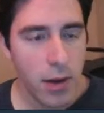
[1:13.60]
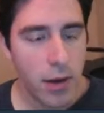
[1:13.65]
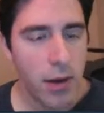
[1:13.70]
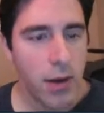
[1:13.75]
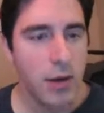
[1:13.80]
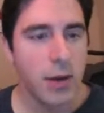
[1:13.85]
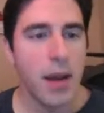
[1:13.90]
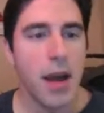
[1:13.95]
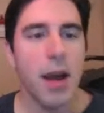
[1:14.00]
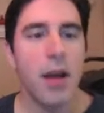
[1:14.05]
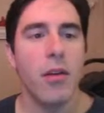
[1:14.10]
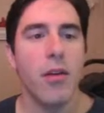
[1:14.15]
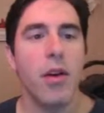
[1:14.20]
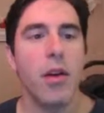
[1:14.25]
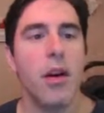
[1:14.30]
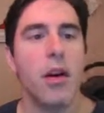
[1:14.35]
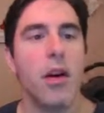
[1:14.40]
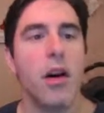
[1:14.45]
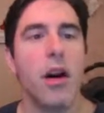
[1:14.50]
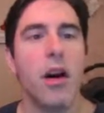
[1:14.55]
Now
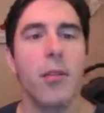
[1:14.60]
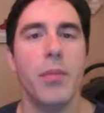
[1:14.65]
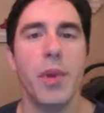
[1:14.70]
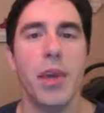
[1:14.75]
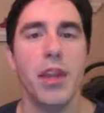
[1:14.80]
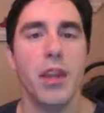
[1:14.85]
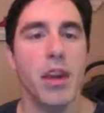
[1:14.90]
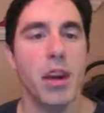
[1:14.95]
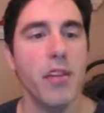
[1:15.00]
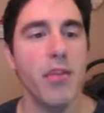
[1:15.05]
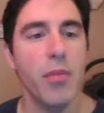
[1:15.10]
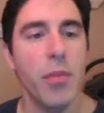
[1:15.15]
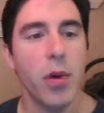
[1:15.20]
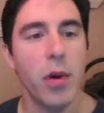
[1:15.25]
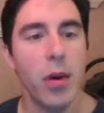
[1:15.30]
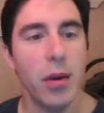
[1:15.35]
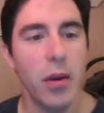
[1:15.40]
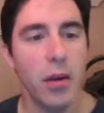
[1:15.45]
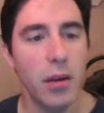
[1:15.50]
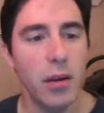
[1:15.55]
I'll pin the
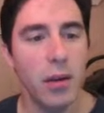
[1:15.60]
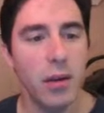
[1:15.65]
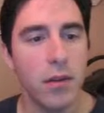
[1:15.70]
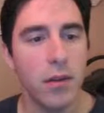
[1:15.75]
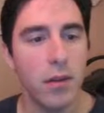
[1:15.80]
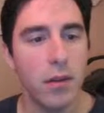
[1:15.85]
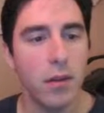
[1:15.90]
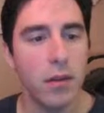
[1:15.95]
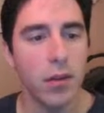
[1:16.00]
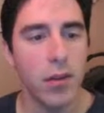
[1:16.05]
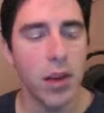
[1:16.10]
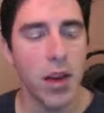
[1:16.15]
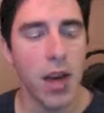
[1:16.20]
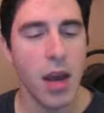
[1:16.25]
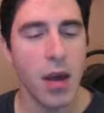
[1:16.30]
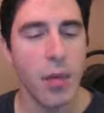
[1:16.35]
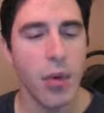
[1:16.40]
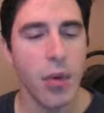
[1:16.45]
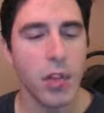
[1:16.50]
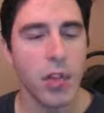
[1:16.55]
f-pawn so he
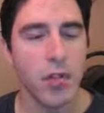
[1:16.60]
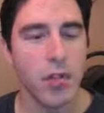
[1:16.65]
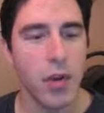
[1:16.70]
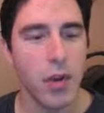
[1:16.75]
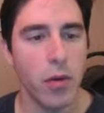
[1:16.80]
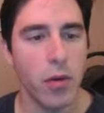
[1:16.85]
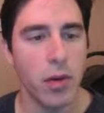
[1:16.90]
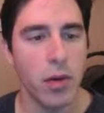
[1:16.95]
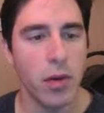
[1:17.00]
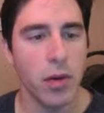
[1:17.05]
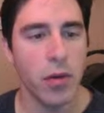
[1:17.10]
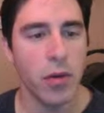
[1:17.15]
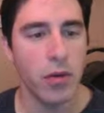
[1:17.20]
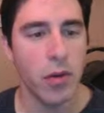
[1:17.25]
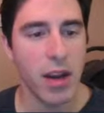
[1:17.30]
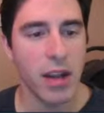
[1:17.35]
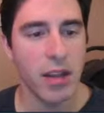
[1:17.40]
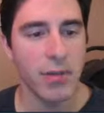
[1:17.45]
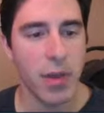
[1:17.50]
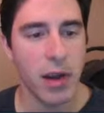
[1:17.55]
can't push forward and
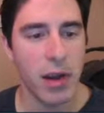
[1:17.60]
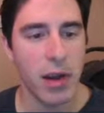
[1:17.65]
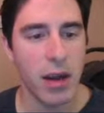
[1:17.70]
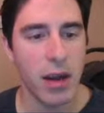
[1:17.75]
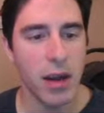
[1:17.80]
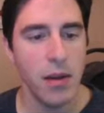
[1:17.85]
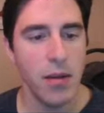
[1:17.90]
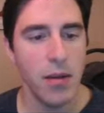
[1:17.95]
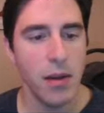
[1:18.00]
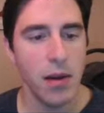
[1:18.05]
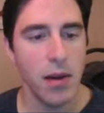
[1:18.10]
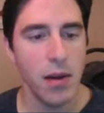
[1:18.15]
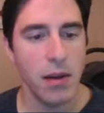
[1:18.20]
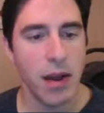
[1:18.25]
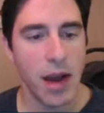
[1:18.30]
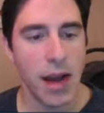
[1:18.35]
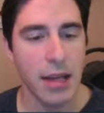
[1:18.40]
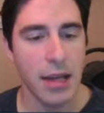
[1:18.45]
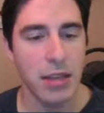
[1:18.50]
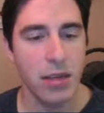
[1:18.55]
harass my knight. I'll
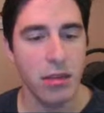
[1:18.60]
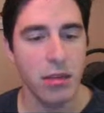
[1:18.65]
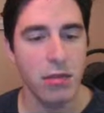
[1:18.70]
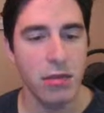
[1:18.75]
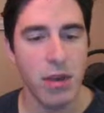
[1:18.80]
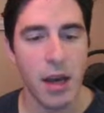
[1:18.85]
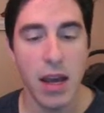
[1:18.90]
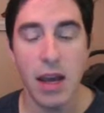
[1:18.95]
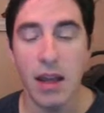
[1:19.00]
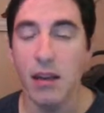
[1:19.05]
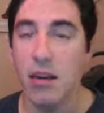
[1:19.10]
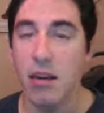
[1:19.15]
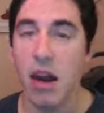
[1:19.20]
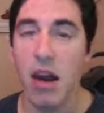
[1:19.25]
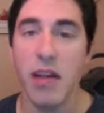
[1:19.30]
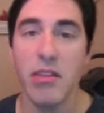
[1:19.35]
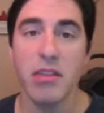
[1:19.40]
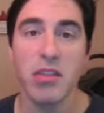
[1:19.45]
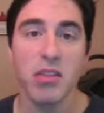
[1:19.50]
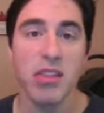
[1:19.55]
castle and I
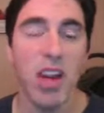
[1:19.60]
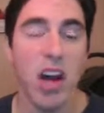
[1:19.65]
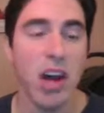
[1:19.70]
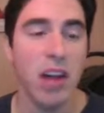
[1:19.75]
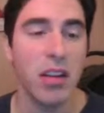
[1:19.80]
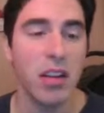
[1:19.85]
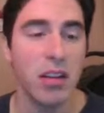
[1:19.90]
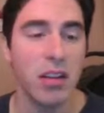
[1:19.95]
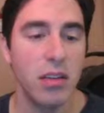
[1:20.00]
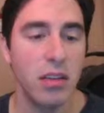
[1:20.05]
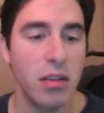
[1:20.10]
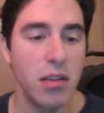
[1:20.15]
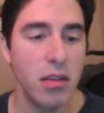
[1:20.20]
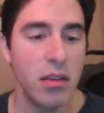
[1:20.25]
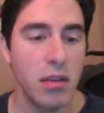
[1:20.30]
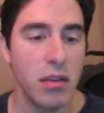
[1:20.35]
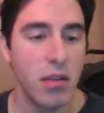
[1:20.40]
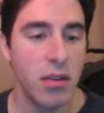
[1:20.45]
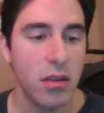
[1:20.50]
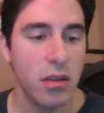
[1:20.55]
have a solid,
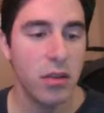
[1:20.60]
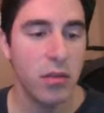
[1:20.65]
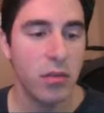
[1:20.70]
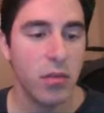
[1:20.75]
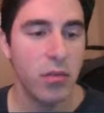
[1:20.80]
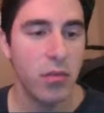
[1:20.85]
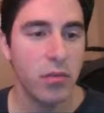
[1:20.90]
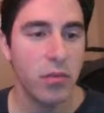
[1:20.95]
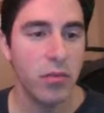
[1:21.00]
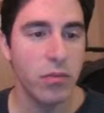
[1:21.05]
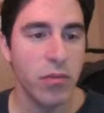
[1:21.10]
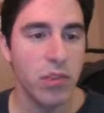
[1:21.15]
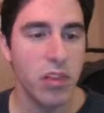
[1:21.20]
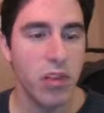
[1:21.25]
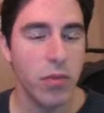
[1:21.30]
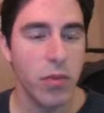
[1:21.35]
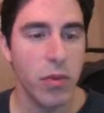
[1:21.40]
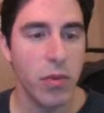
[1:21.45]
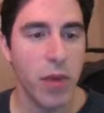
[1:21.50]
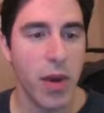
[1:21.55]

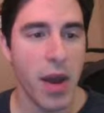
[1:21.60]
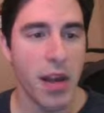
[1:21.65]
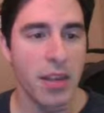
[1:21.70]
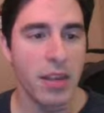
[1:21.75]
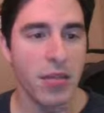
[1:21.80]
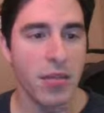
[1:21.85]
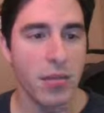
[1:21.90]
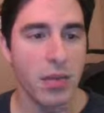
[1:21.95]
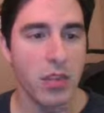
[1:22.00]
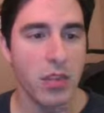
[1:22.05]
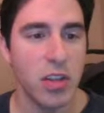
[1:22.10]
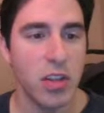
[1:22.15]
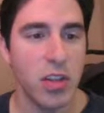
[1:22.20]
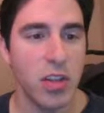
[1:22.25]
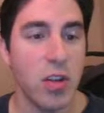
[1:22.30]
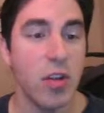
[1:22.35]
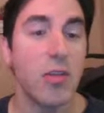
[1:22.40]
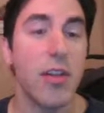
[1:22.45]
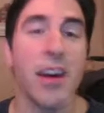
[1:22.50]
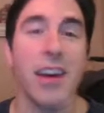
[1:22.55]
somewhat passive
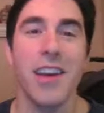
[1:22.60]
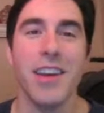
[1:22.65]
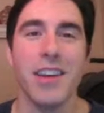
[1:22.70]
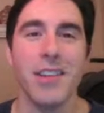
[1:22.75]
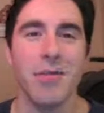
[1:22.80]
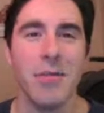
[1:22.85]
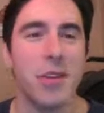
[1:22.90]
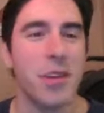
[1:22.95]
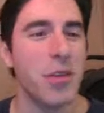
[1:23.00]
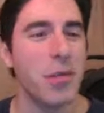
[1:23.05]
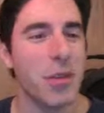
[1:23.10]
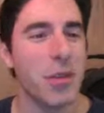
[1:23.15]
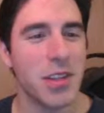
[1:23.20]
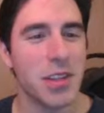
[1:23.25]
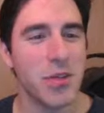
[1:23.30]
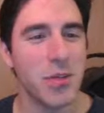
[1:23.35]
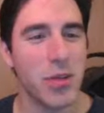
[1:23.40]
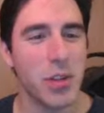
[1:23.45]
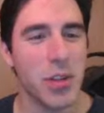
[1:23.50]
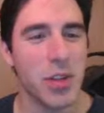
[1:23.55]
position. Okay, he really wants
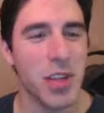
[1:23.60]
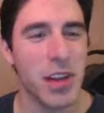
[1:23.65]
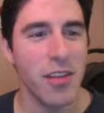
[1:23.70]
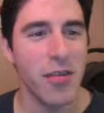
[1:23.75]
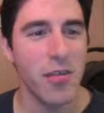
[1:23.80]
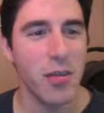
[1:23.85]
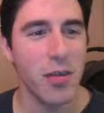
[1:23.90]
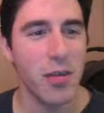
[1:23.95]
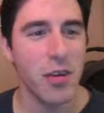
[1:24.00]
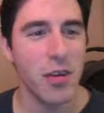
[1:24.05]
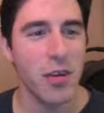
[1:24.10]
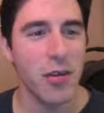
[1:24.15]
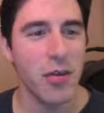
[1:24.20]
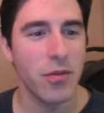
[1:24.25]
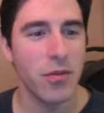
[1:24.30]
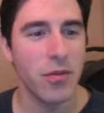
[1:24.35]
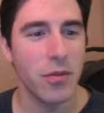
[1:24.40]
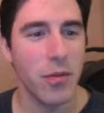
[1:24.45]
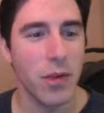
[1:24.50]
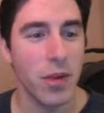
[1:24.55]
to push the f-pawn.
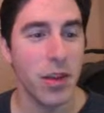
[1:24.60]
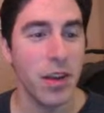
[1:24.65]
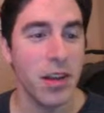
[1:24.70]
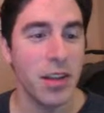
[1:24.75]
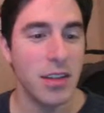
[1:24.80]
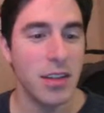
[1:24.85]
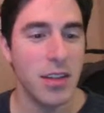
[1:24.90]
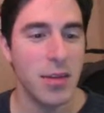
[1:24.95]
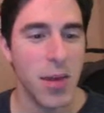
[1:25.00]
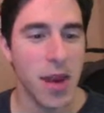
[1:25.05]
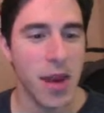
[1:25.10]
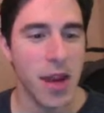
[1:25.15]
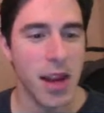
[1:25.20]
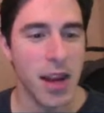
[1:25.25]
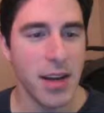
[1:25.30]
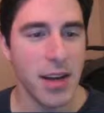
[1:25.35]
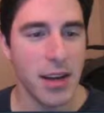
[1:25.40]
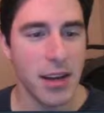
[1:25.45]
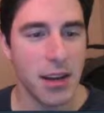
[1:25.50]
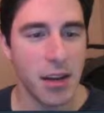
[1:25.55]
Well, it is the main
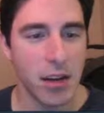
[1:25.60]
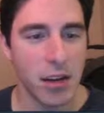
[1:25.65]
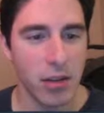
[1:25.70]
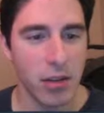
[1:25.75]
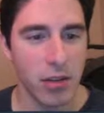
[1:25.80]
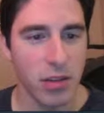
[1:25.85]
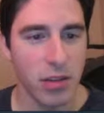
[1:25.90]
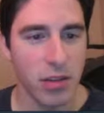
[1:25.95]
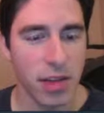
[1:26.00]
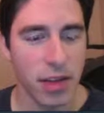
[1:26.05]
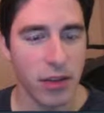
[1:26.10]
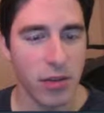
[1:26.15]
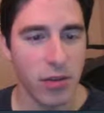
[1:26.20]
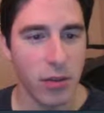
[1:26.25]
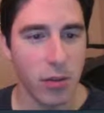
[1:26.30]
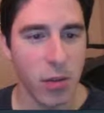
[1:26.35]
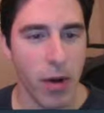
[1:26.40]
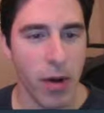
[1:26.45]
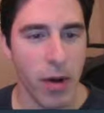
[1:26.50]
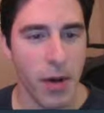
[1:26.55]
idea here, it looks like, for
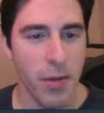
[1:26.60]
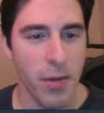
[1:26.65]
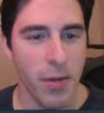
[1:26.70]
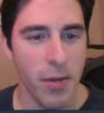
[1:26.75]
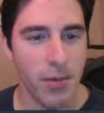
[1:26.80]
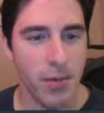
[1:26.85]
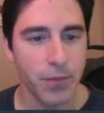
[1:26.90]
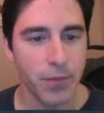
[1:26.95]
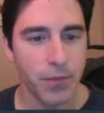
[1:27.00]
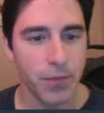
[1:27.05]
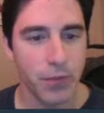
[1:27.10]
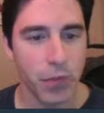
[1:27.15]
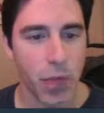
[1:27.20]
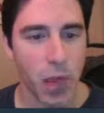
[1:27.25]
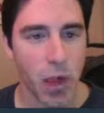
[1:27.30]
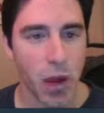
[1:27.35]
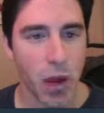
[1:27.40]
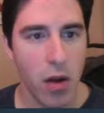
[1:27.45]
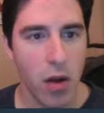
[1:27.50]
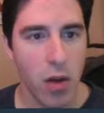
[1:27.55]
white.
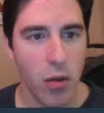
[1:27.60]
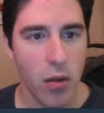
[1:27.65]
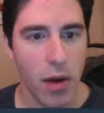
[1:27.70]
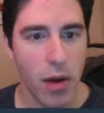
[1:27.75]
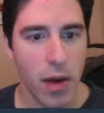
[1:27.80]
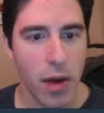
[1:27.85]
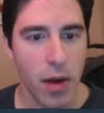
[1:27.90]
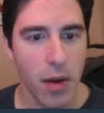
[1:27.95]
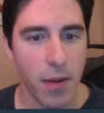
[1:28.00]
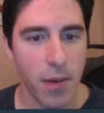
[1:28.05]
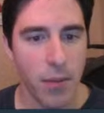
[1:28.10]
Okay.